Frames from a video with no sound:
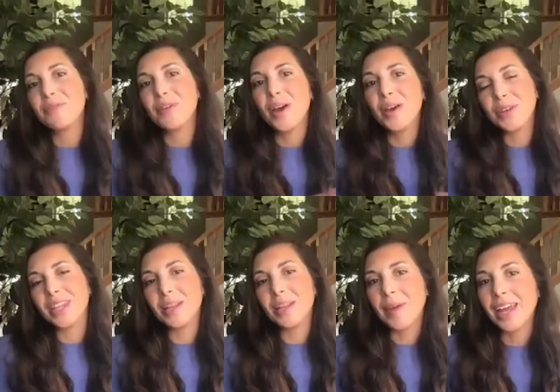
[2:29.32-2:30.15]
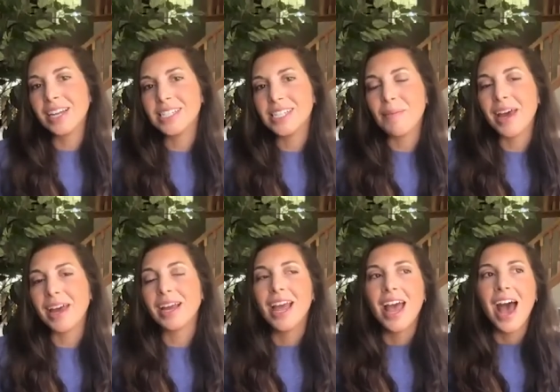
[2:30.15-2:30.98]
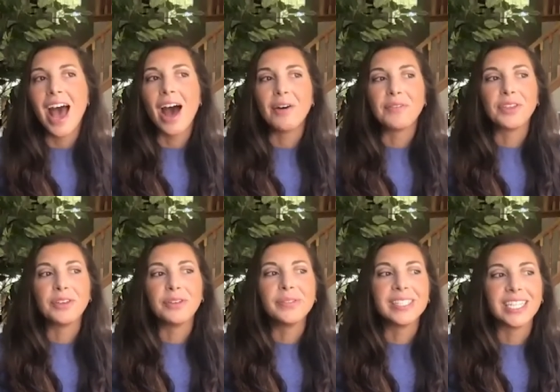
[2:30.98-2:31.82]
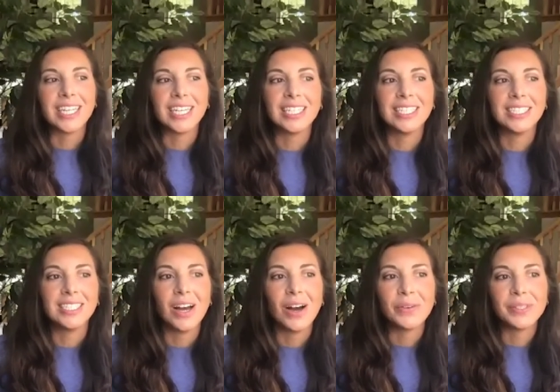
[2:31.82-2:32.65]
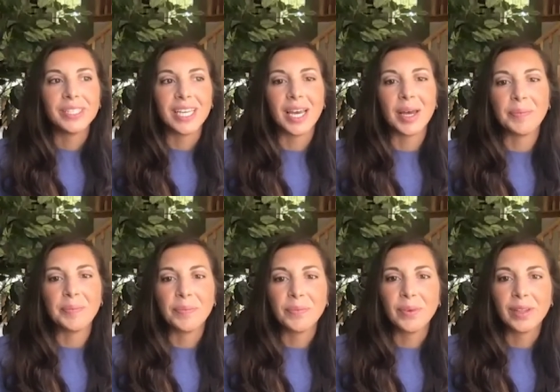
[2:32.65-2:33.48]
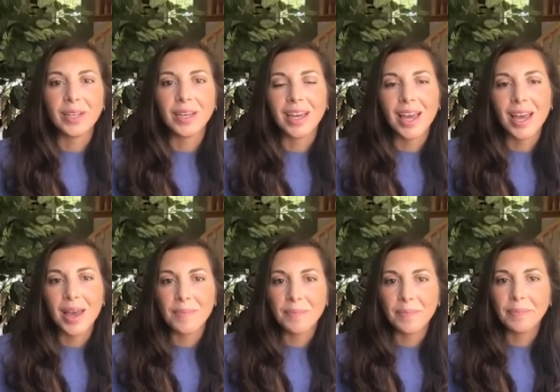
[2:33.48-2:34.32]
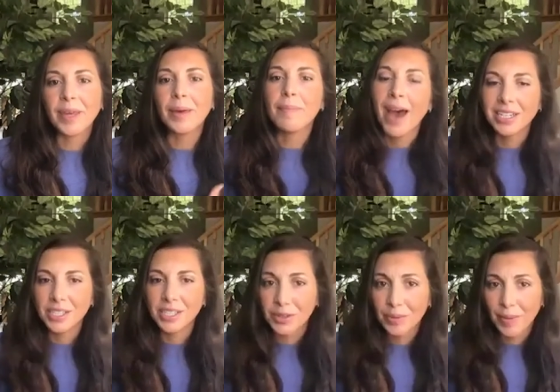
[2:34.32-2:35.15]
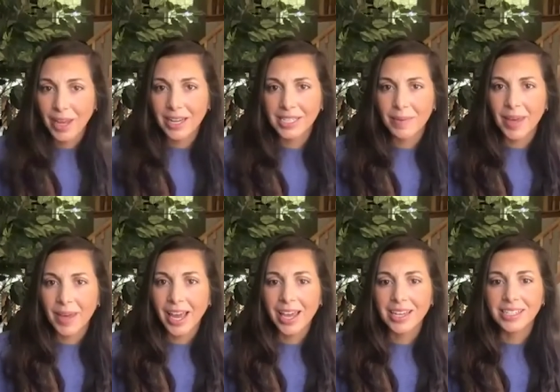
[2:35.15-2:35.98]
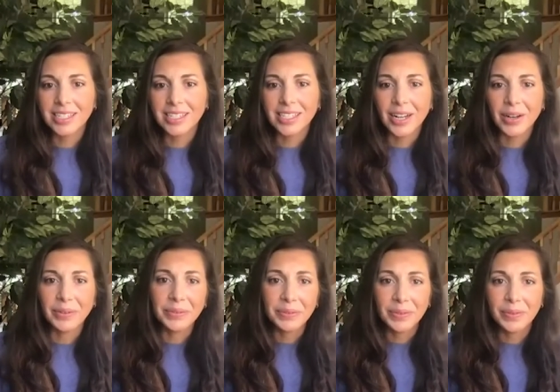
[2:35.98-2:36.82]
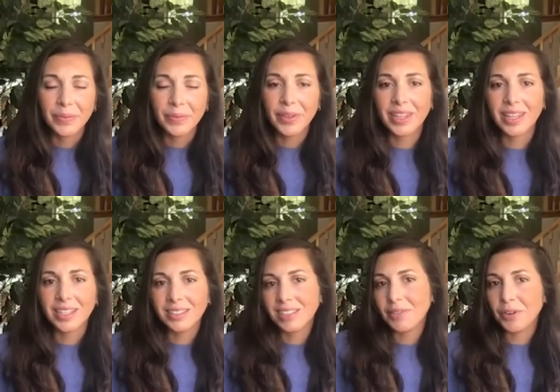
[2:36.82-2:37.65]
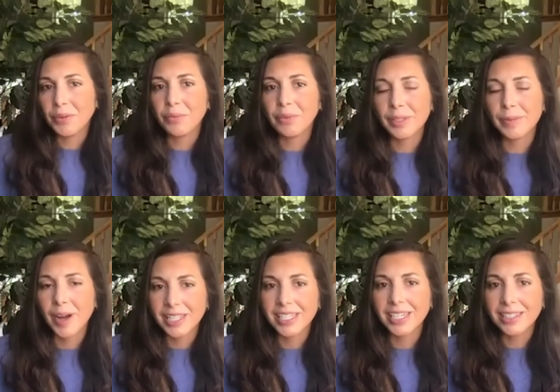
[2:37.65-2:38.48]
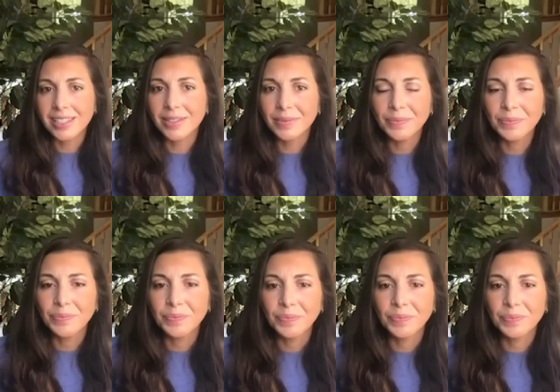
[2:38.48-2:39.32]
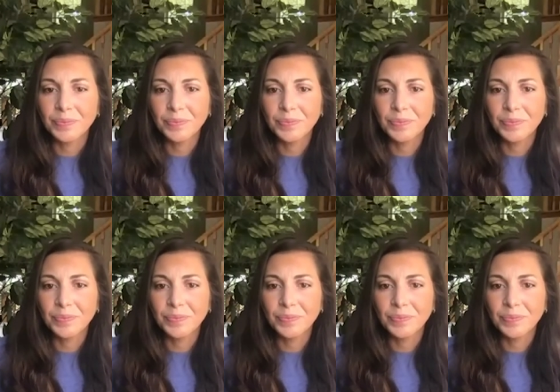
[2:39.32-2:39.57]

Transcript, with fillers: eh, within the pandemic, how have you seen OCM really and be impacted through the pandemic, and you know, with different responses? Yeah.